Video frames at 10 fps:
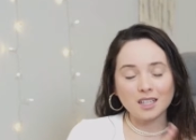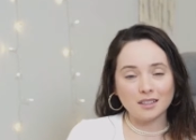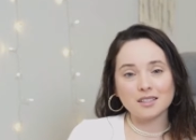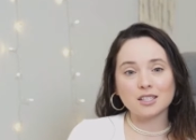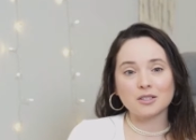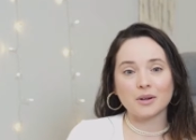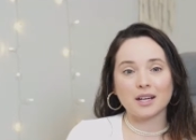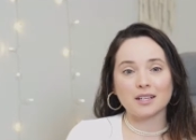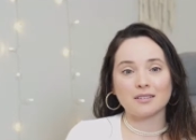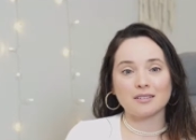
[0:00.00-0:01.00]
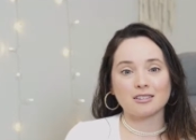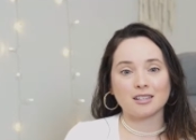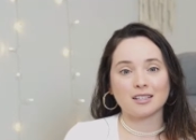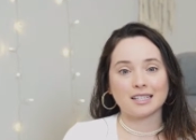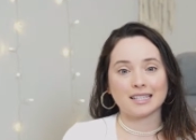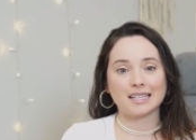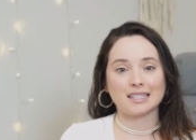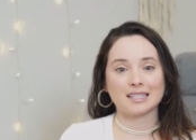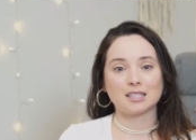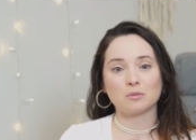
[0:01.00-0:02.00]
integrators
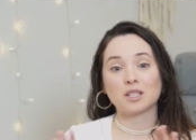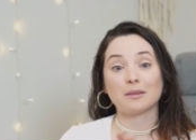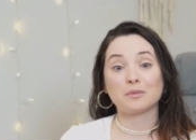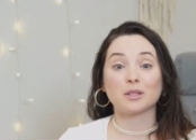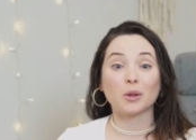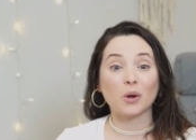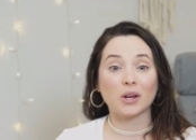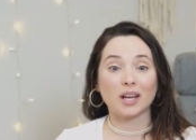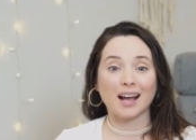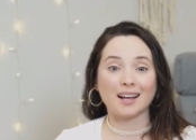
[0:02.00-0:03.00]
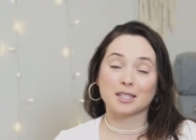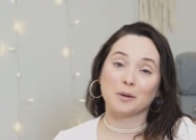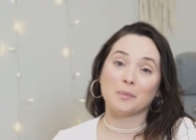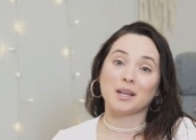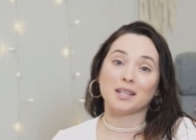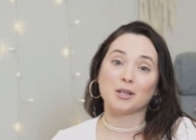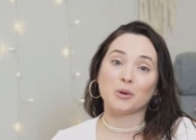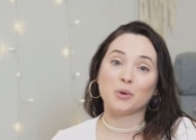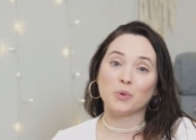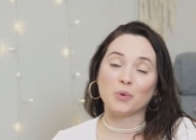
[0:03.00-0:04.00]
can sometimes look at somebody
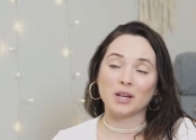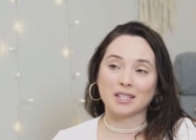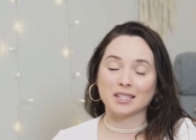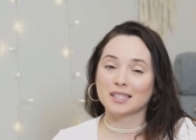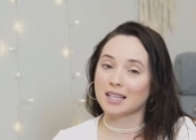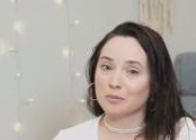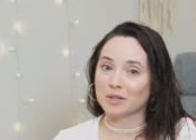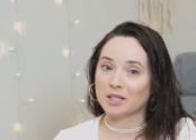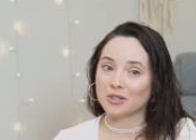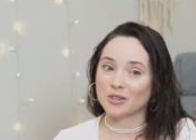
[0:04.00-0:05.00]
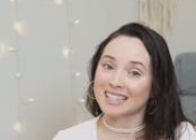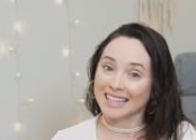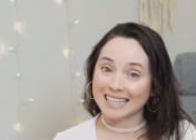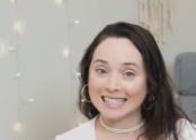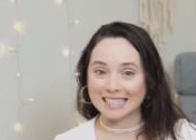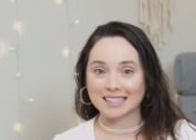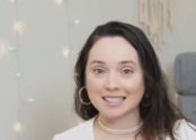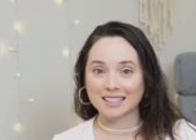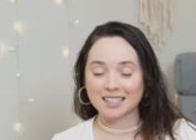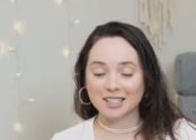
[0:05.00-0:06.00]
who is a segmenter as lazy.
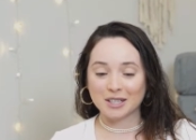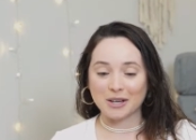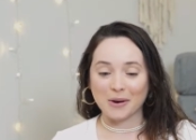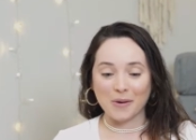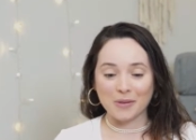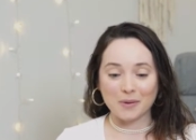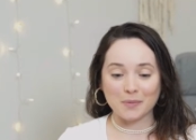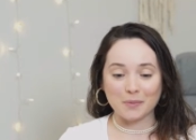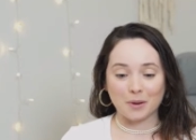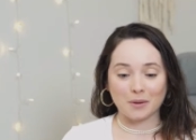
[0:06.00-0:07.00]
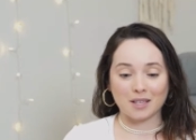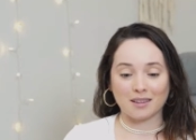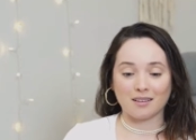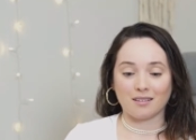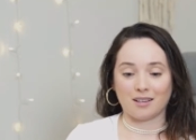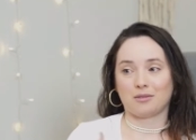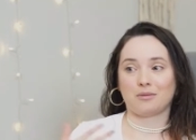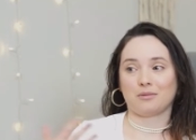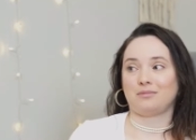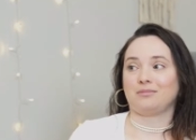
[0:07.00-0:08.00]
They'll probably think like,
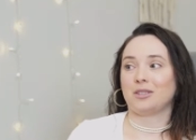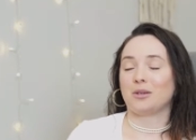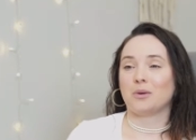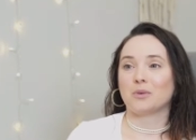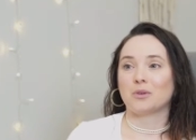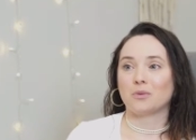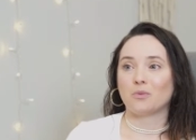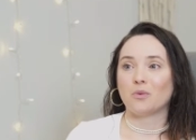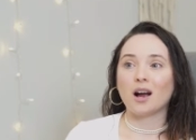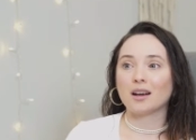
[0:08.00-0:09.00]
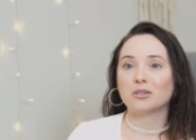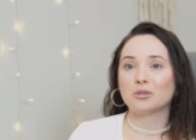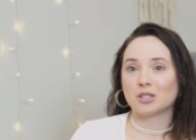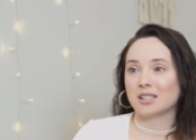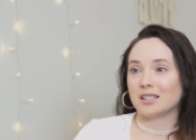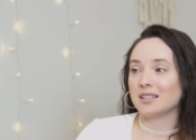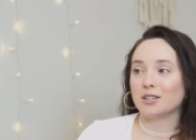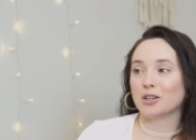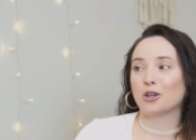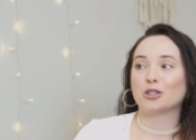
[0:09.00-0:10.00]
why are you just sitting
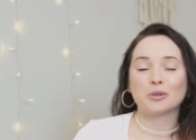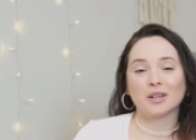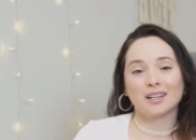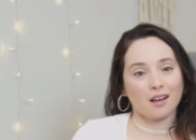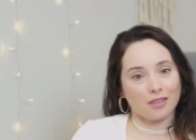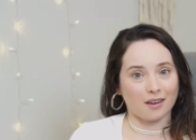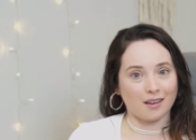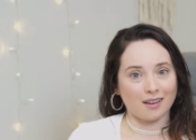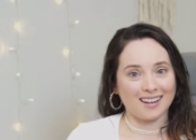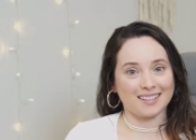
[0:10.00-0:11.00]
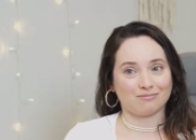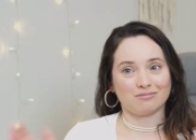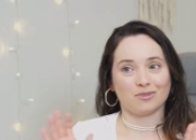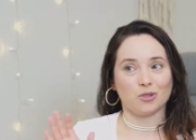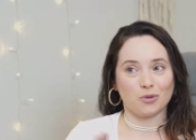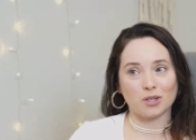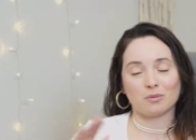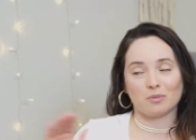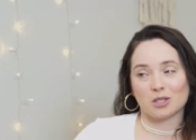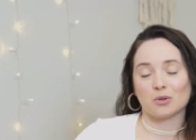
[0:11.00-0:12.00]
here doing nothing? Like, you
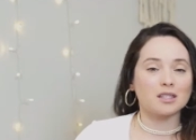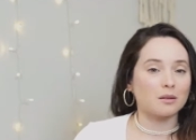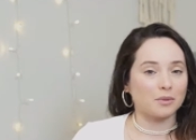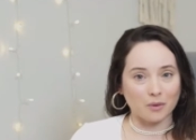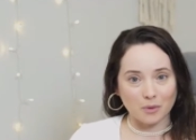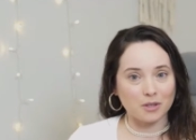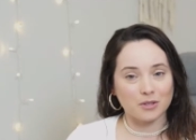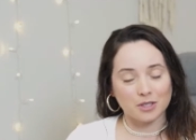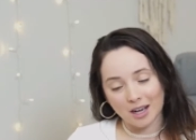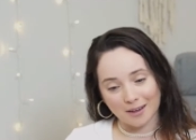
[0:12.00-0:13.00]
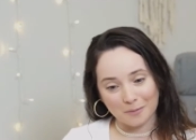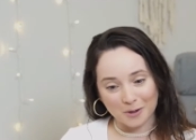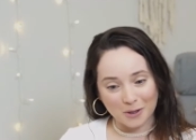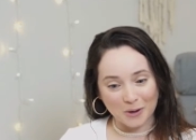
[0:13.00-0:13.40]
could be doing something with your time.